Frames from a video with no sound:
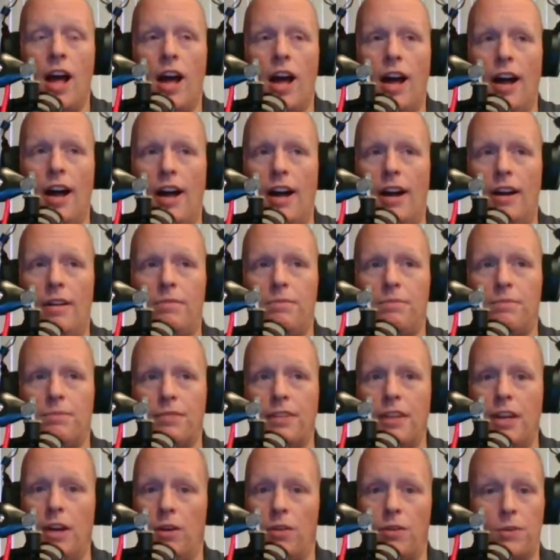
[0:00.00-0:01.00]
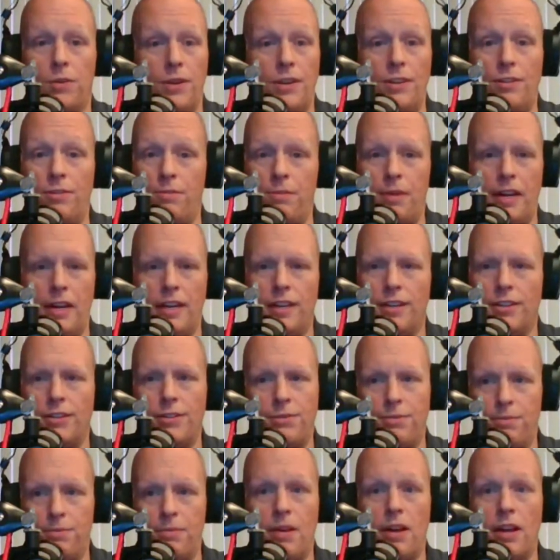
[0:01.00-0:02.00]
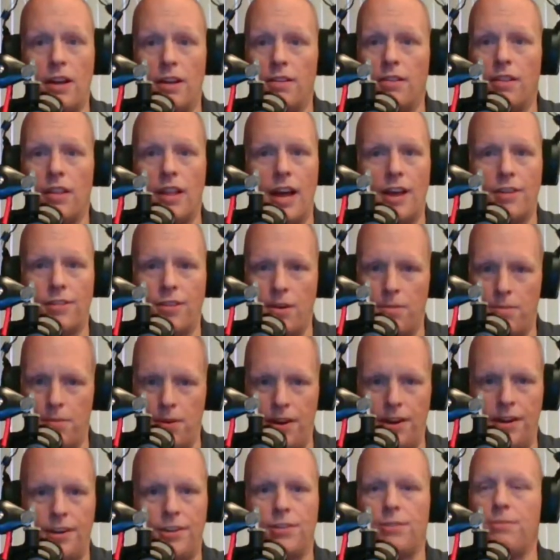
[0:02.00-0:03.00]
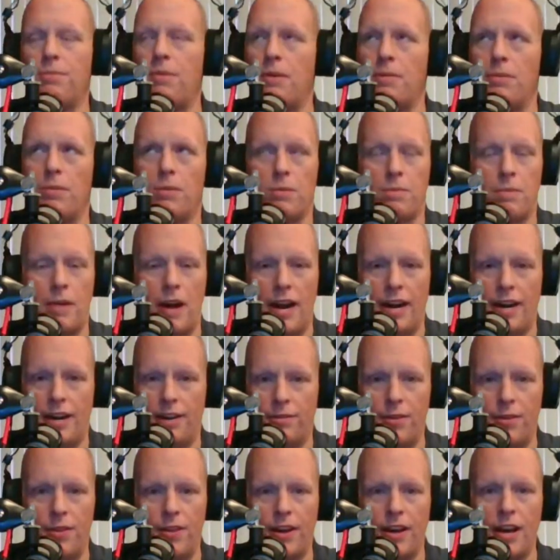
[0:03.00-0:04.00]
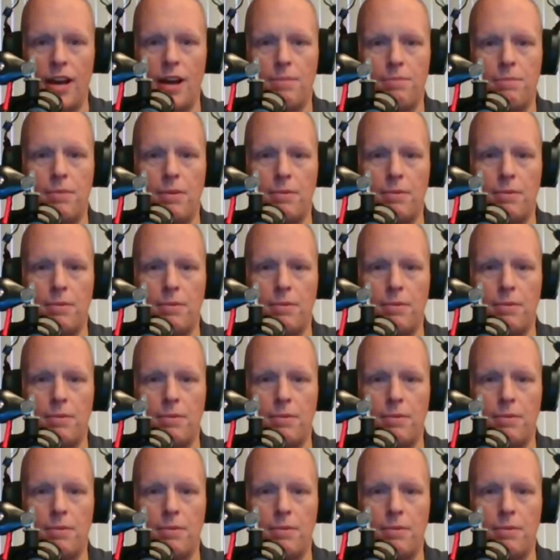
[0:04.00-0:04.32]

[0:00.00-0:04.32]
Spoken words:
The reason being is the last couple of years, people were buying everything up.